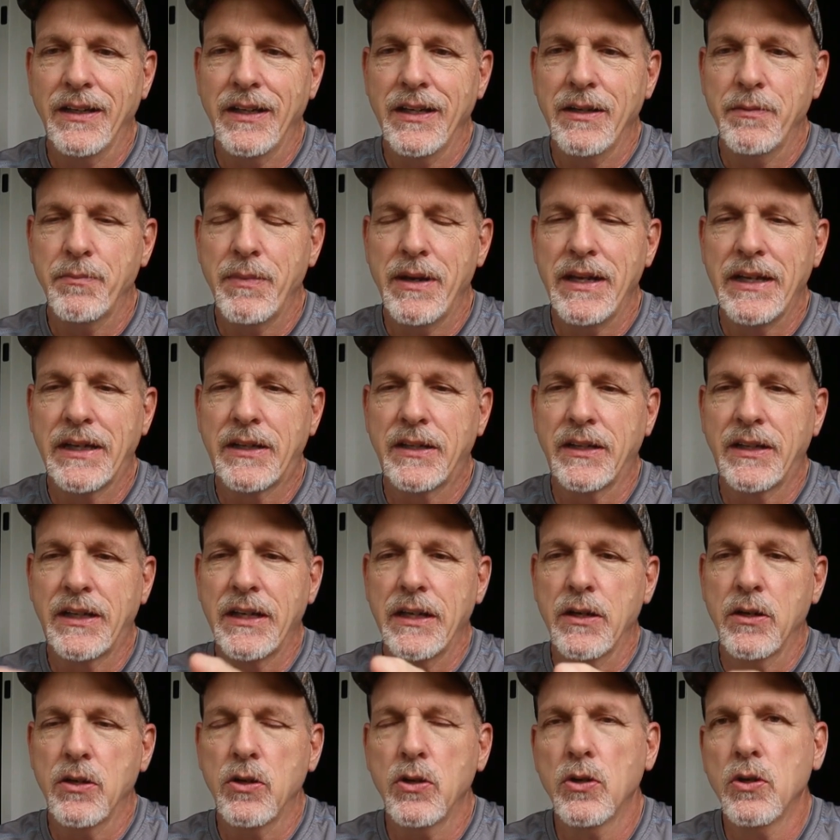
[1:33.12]
it may could
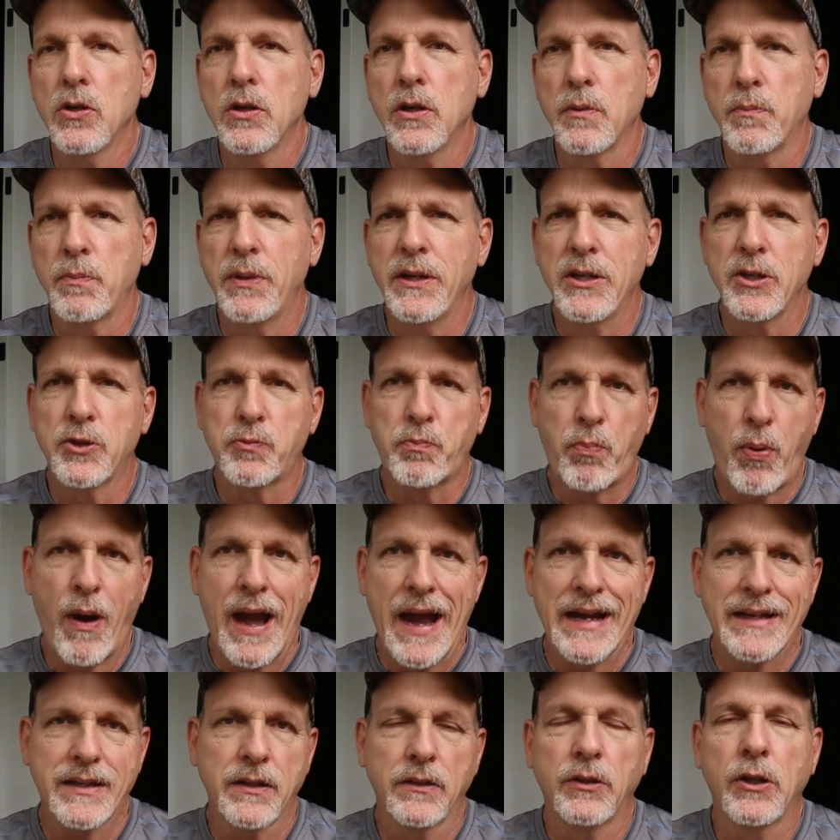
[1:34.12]
get hooked, but it's
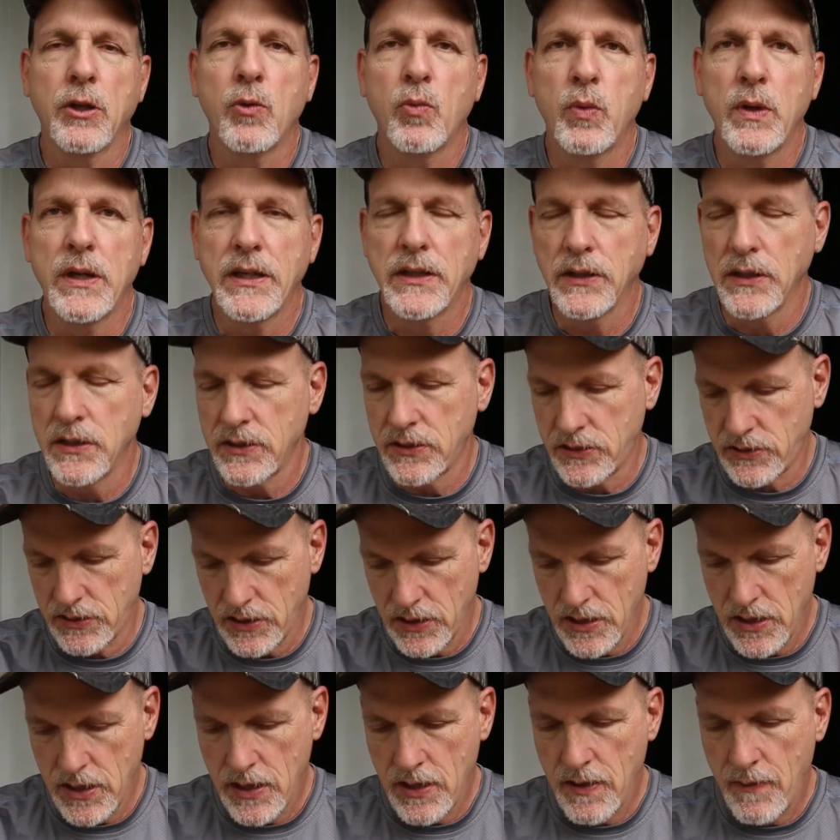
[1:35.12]
practically
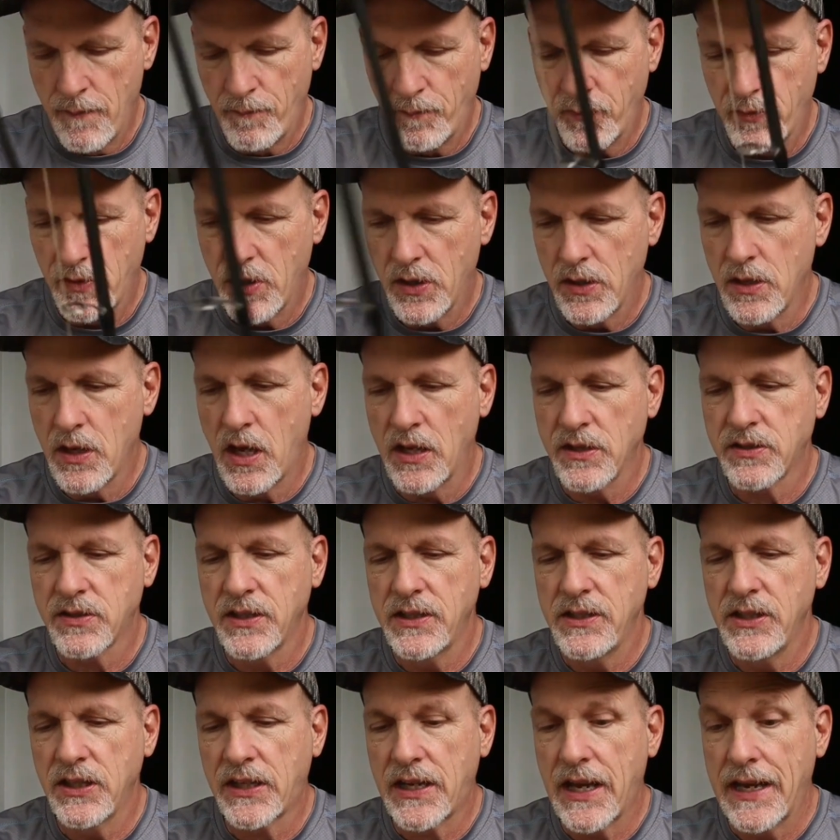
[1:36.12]
weedless. Not
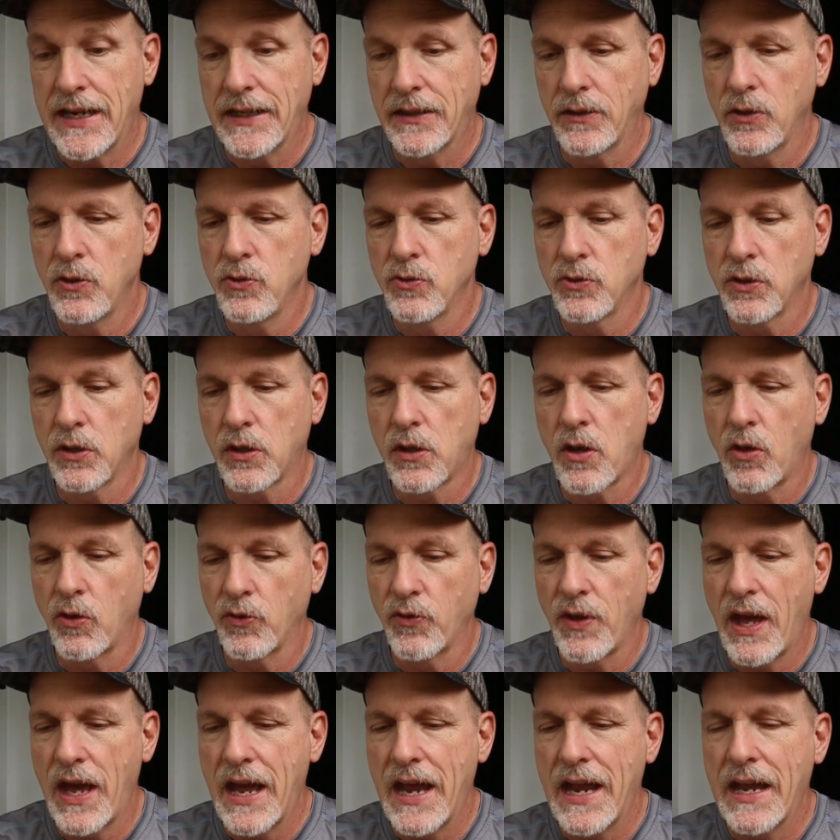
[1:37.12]
saying you can't lose it,
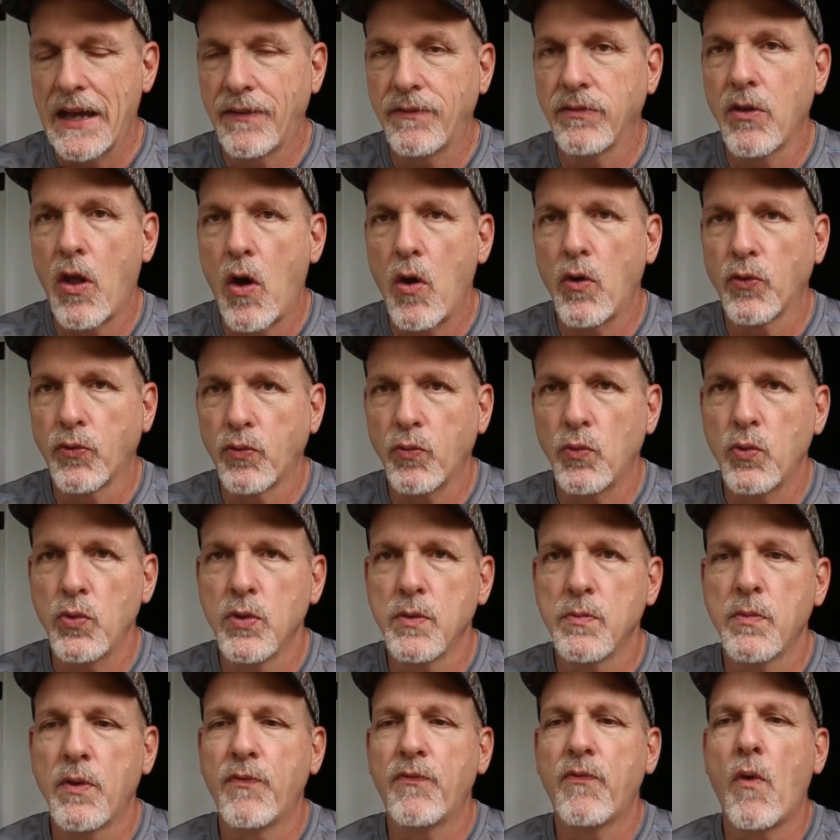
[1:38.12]
because I have lost
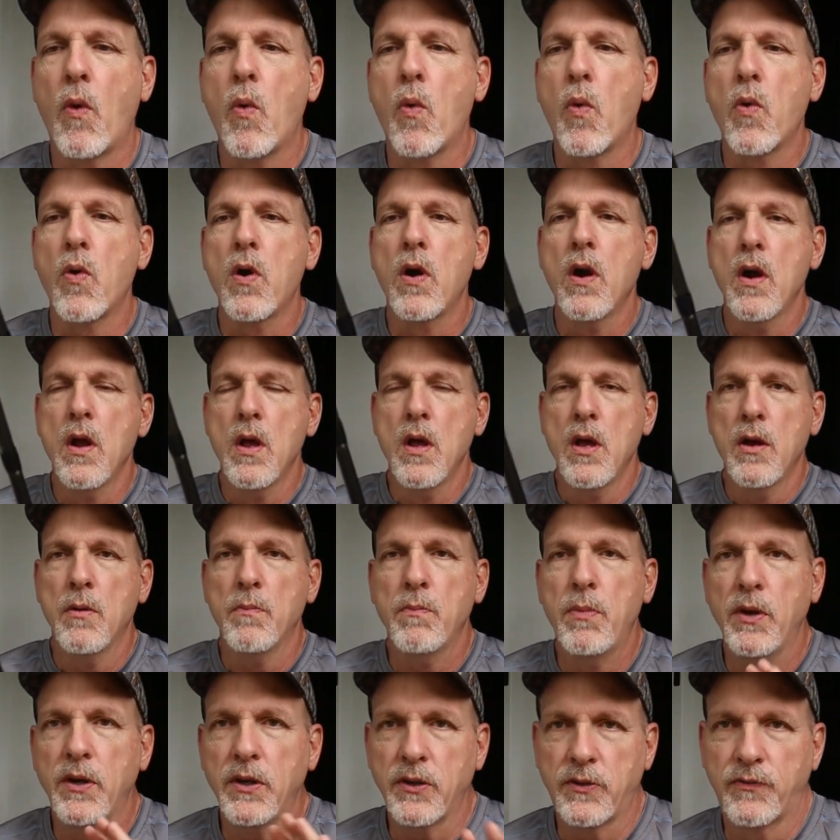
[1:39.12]
one before,
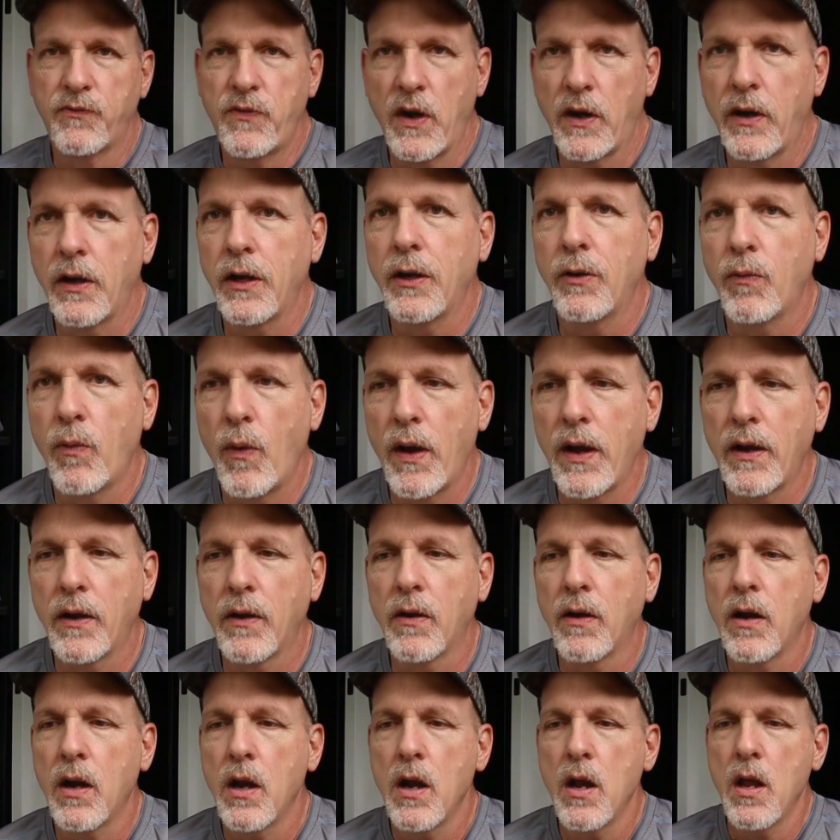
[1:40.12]
but it's very
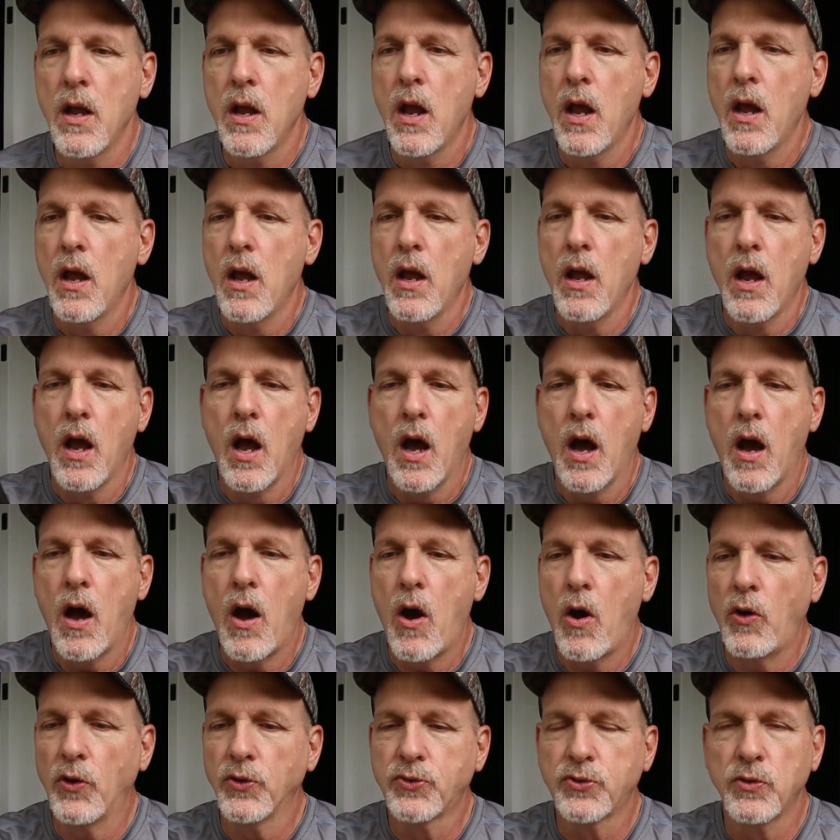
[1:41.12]
rare.
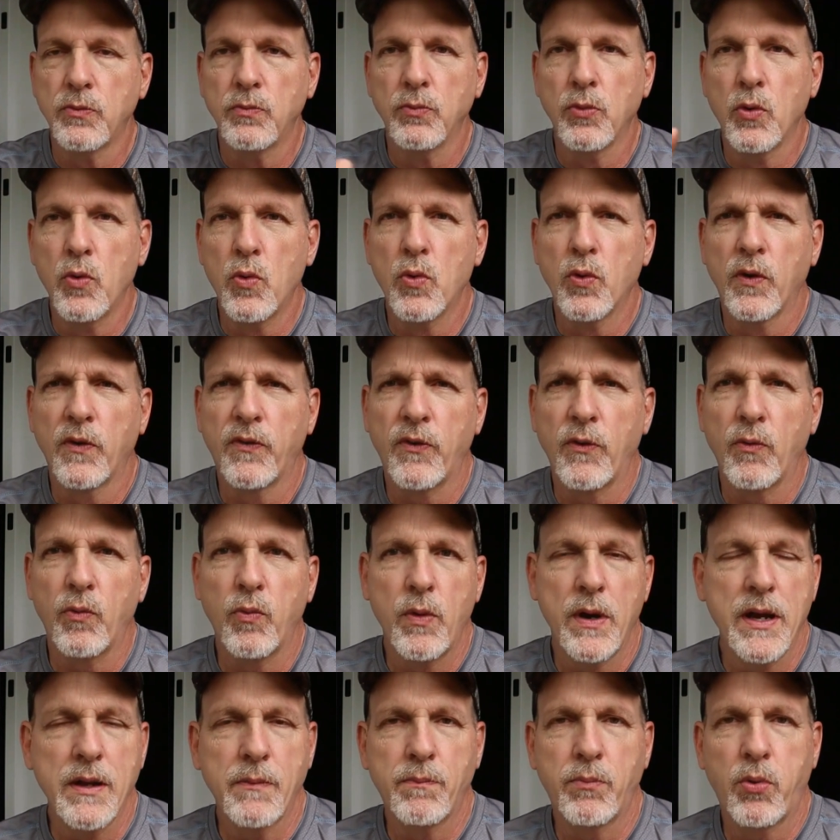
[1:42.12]
Awesome lure for
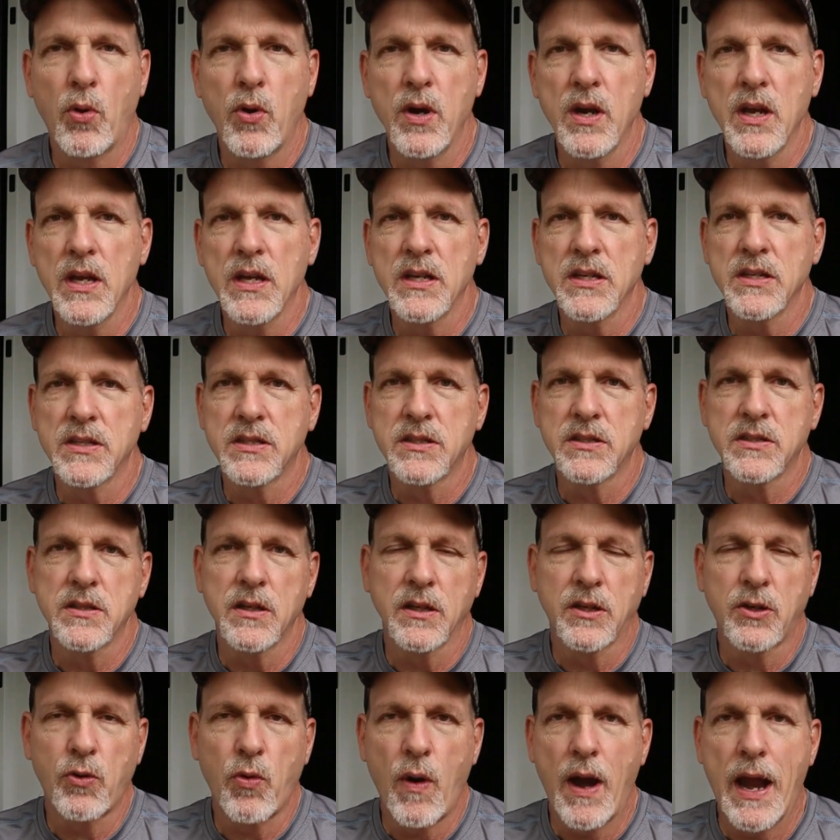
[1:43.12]
red breasts,
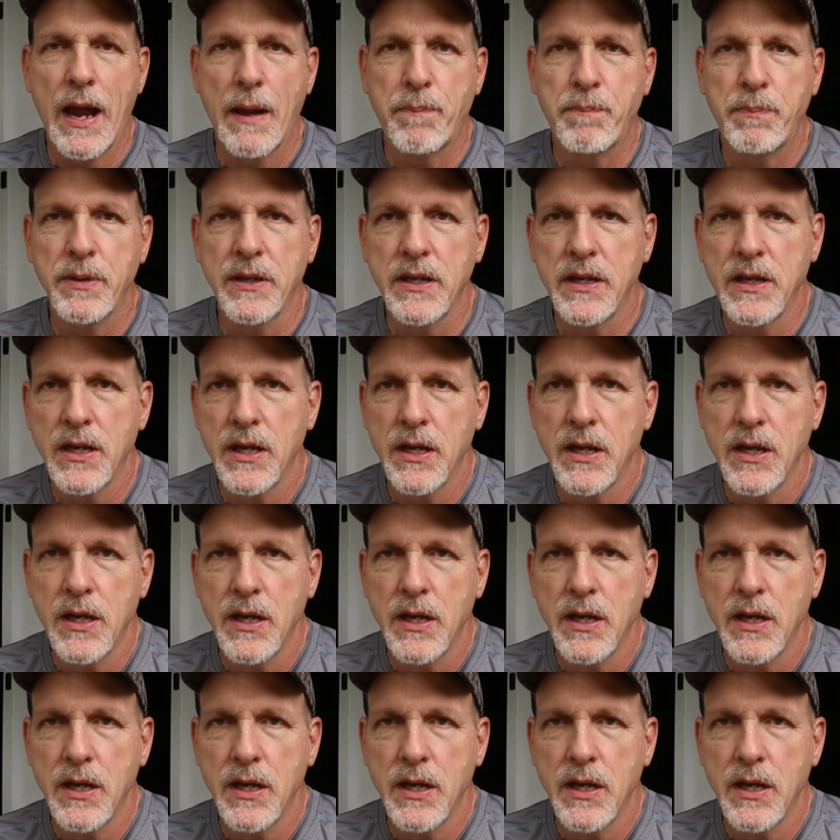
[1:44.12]
crappie,